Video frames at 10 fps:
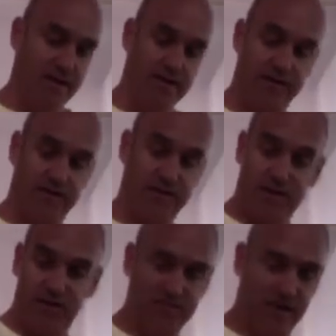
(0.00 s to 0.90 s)
So it
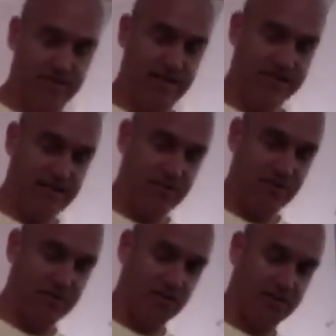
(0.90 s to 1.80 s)
looks like this.
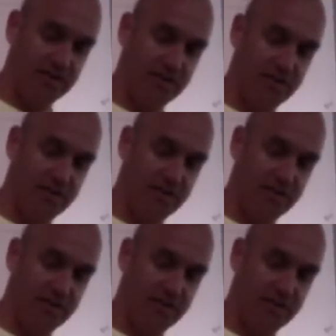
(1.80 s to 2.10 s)
Sometimes it looks a little